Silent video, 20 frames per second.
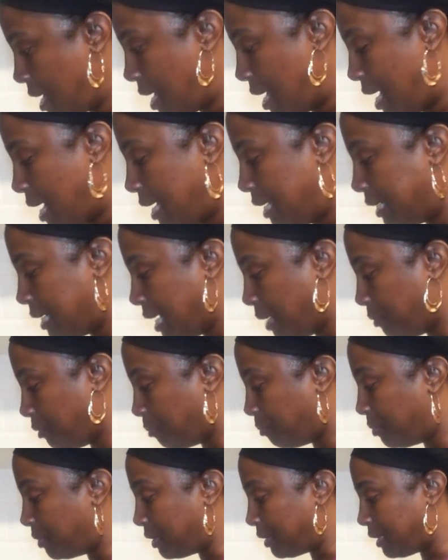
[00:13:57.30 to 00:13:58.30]
And I
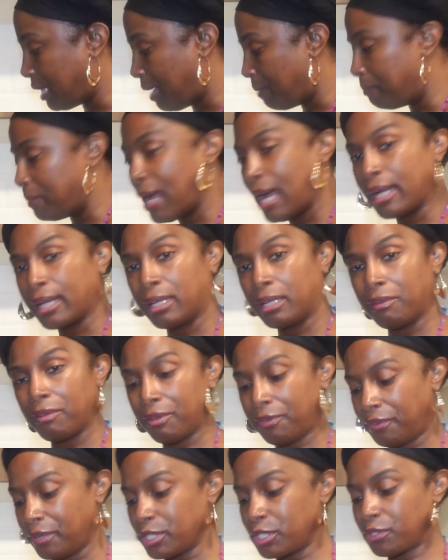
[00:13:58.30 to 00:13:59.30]
will put that back in the
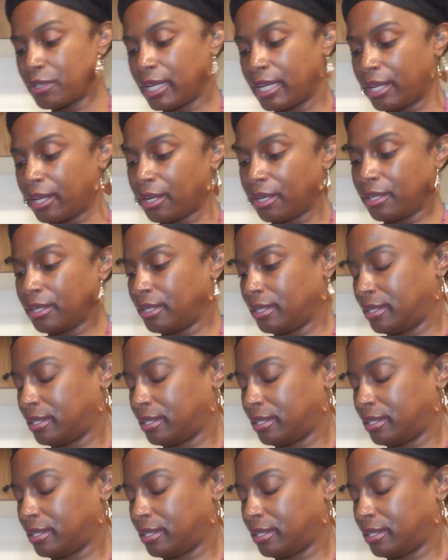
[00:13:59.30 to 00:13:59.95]
refrigerator.